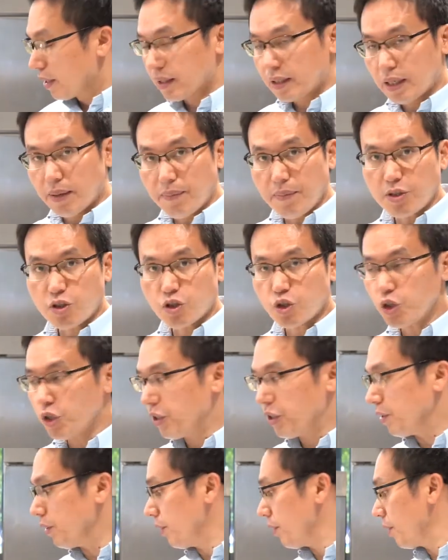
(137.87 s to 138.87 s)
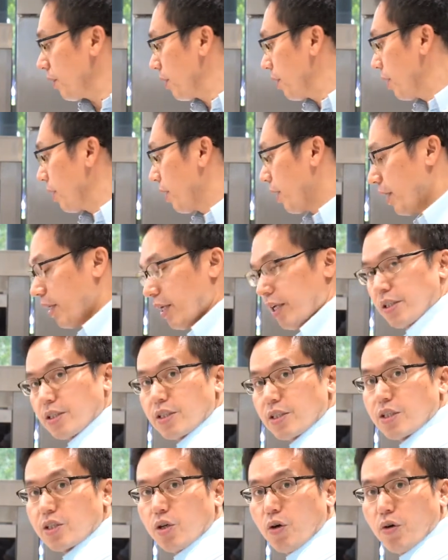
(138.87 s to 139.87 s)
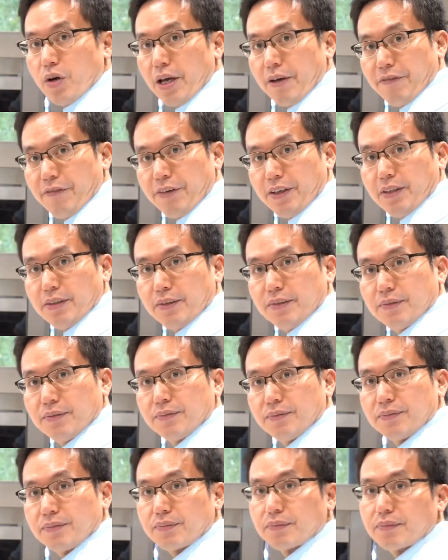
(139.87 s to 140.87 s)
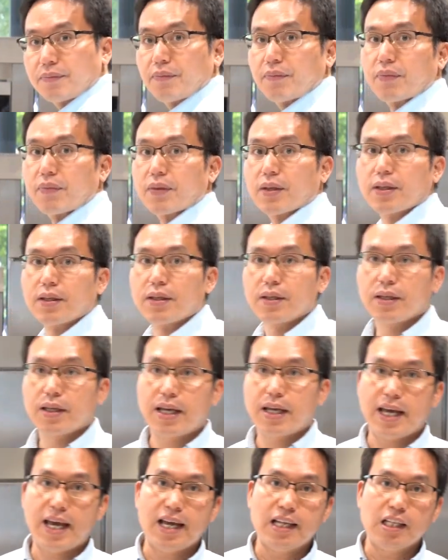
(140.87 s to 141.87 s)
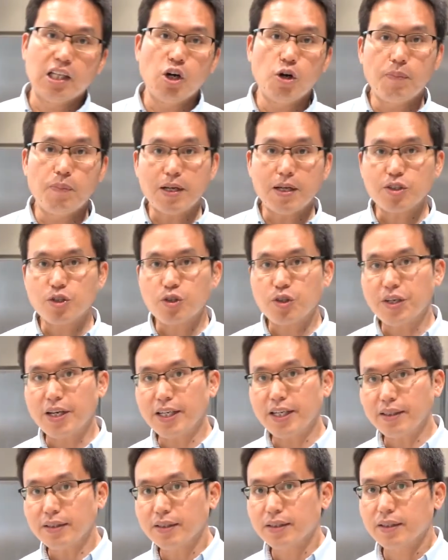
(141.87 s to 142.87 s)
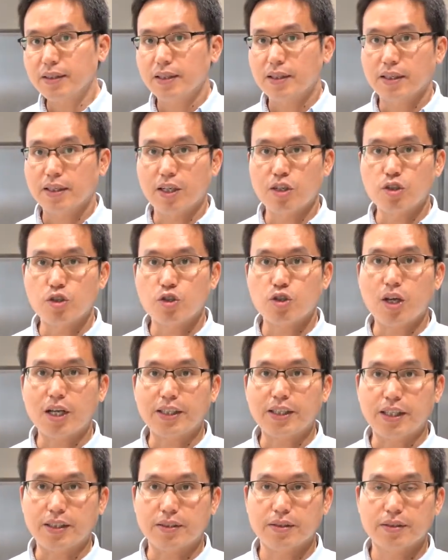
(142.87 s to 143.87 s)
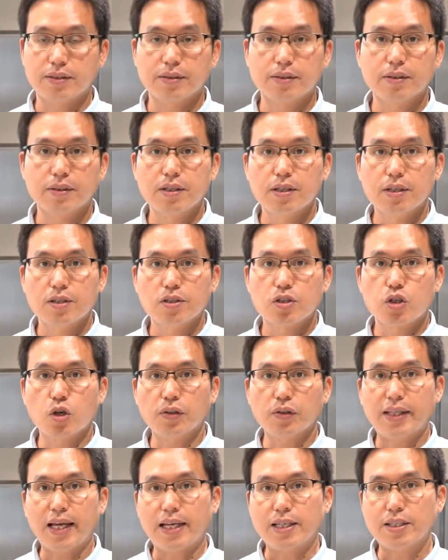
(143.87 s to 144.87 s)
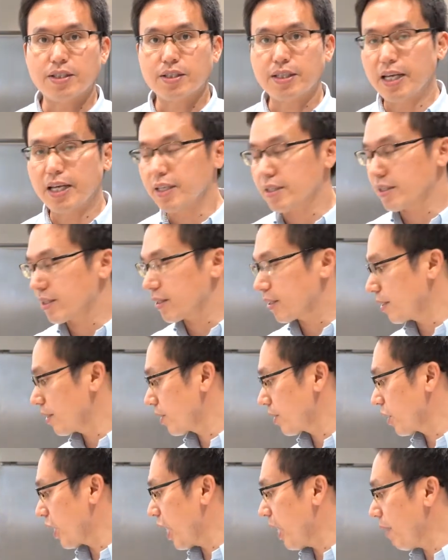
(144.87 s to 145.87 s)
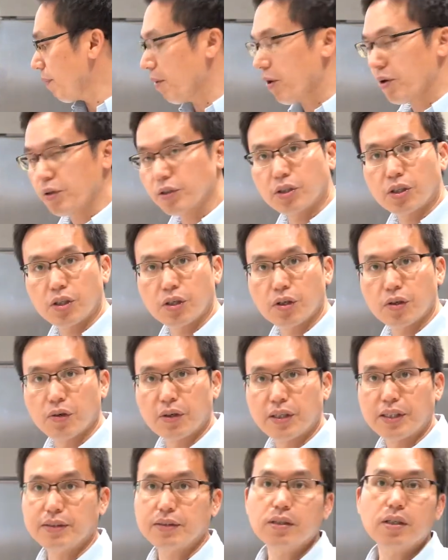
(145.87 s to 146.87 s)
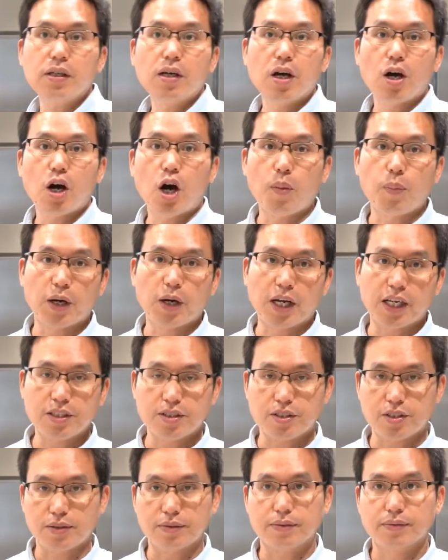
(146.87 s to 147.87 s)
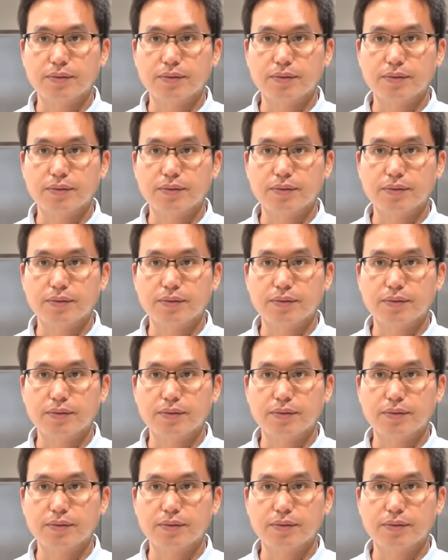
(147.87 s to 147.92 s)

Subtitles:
The machine is so heavy and robustly constructed so that it stays stable during operation.